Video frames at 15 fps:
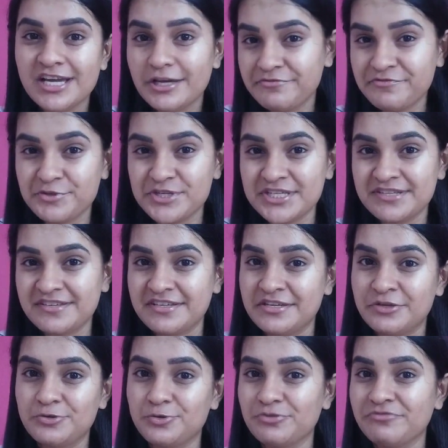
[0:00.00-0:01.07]
If you did,
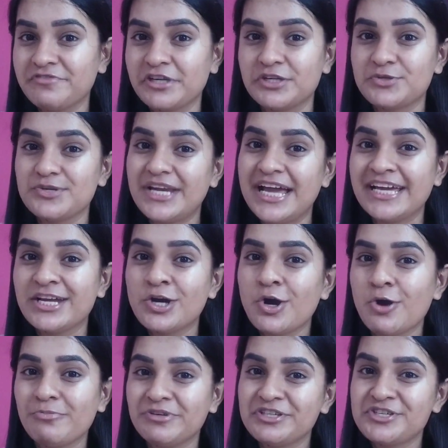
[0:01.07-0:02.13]
then don't forget to like,
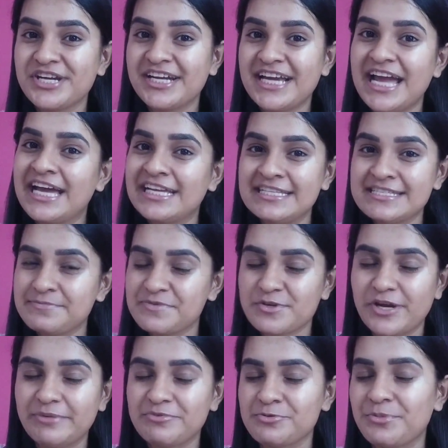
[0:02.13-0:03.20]
comment, share and
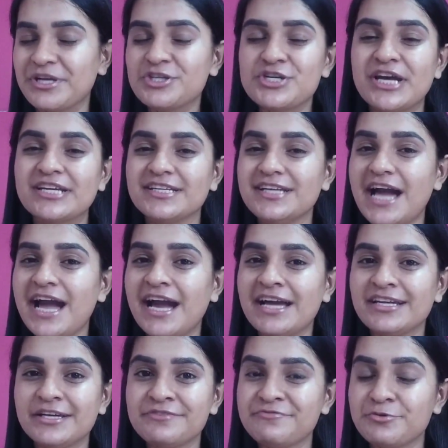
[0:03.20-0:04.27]
subscribe to my channel,
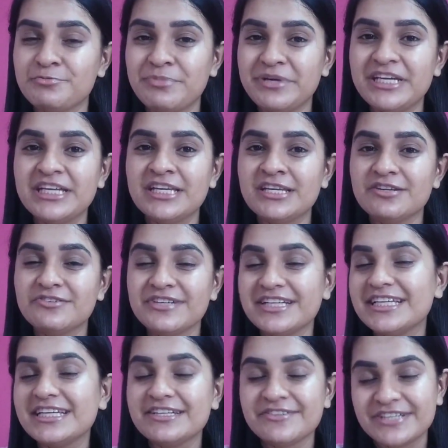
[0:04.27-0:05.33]
and it would mean
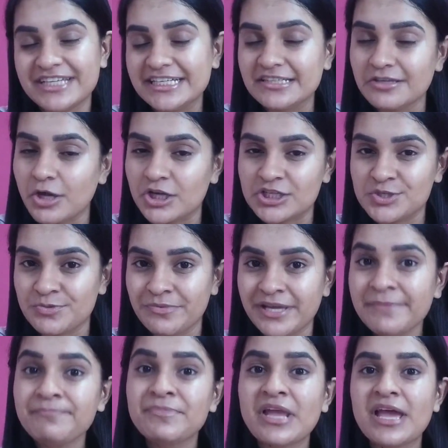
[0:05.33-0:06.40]
really, really a lot to me.